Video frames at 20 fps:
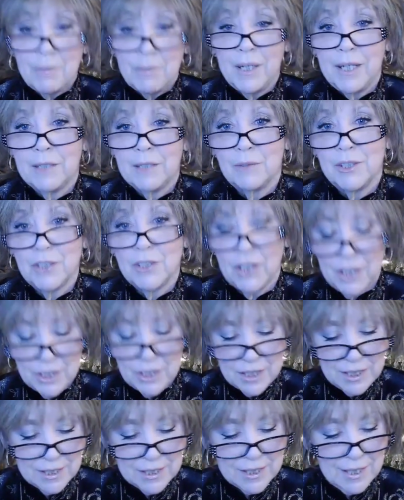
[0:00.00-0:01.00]
But anyway, so
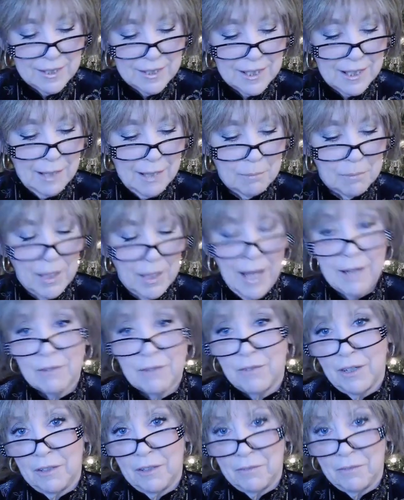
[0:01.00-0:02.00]
this is it's like
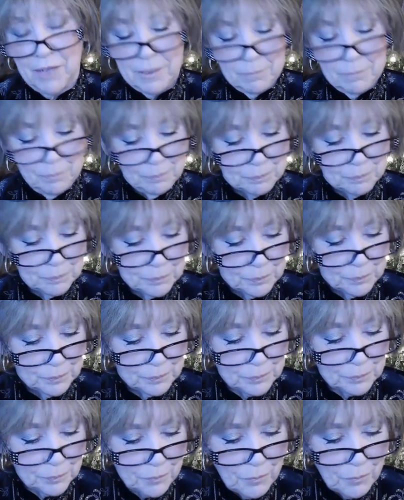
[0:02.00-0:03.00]
black velvet.
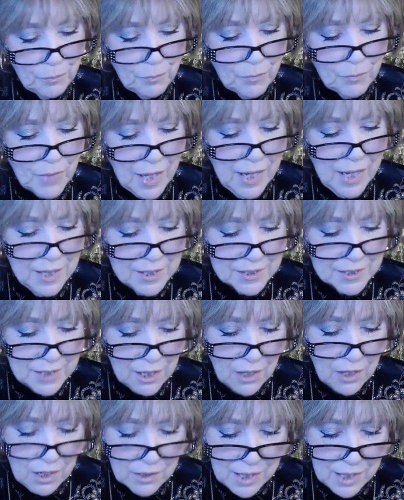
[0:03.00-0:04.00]
And it's
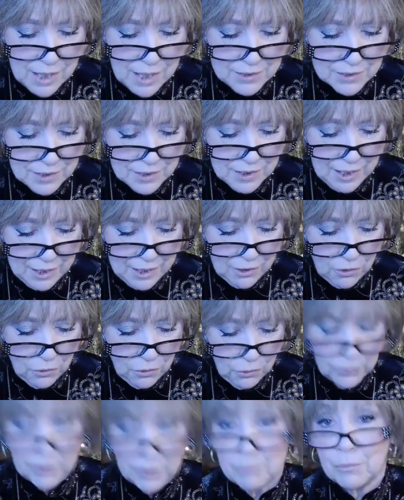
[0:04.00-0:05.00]
got all kinds of like
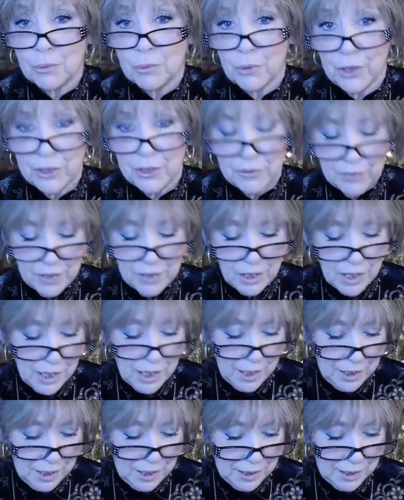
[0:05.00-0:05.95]
gold embroidery on